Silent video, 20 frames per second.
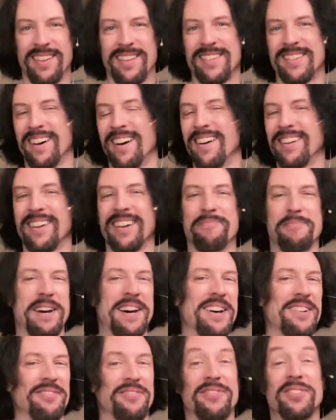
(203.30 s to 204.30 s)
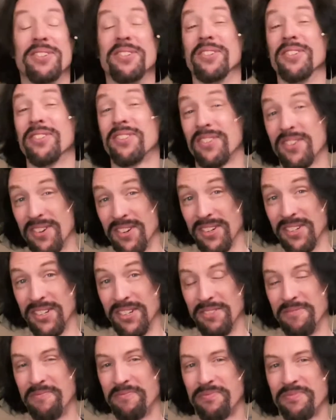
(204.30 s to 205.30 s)
Talk about full
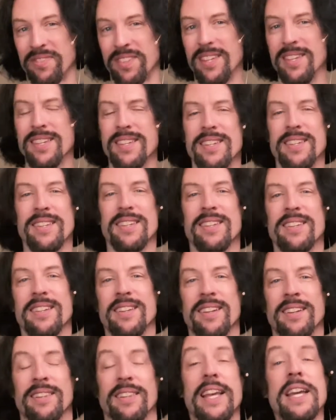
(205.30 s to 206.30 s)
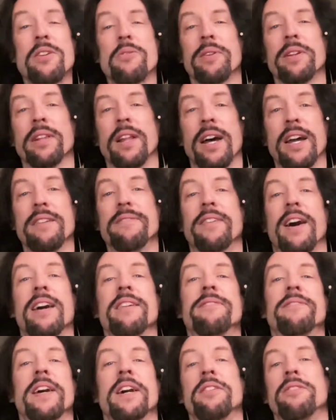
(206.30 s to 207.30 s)
circle. Later in life, I
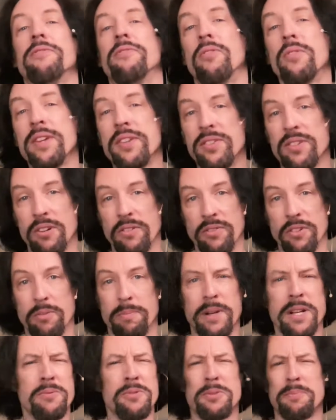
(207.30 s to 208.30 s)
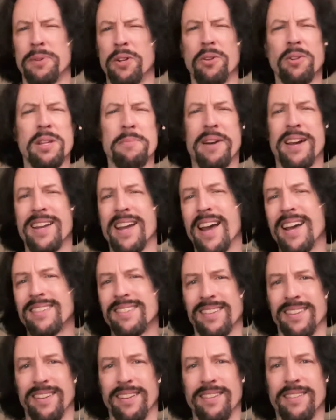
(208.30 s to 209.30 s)
found voiceover, but it was purely by
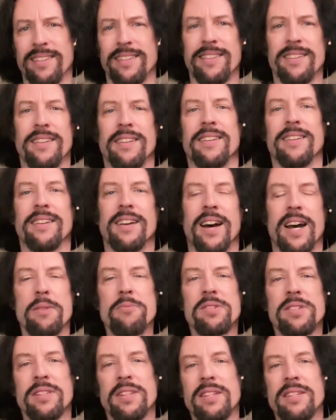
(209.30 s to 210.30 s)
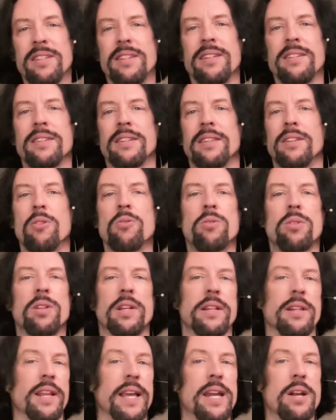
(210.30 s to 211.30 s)
accident. I was listening to local
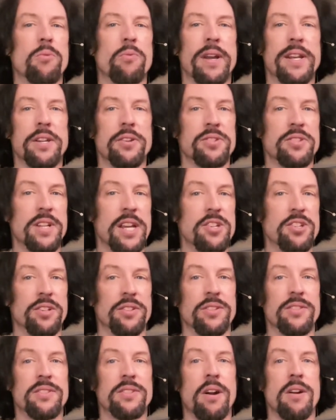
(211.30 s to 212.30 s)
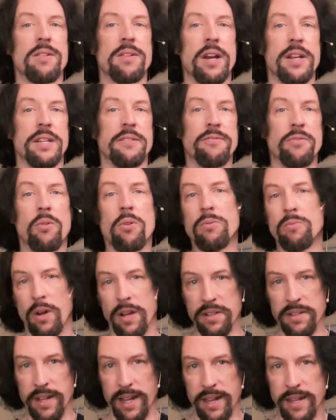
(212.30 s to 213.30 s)
Atlanta radio station Star 94
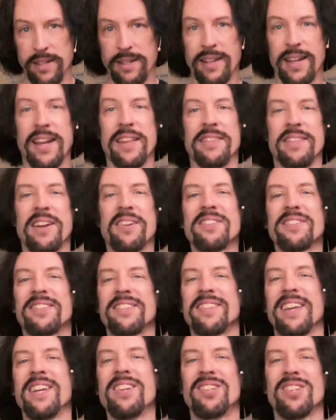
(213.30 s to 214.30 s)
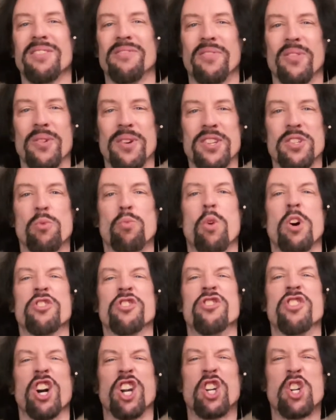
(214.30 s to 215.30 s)
one day, and their station voice was
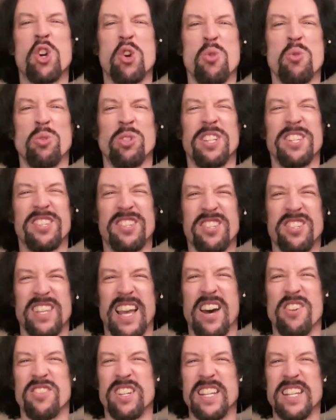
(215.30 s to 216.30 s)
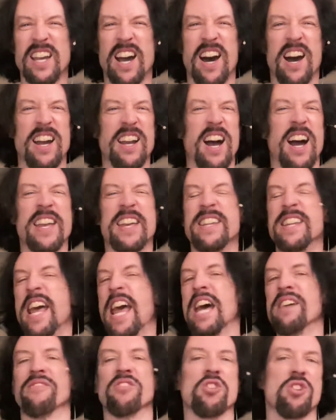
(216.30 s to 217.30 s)
the coolest sounding guy I had
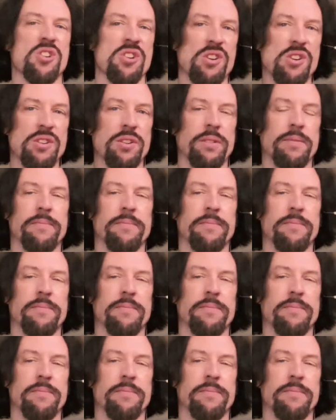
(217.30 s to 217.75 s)
ever heard.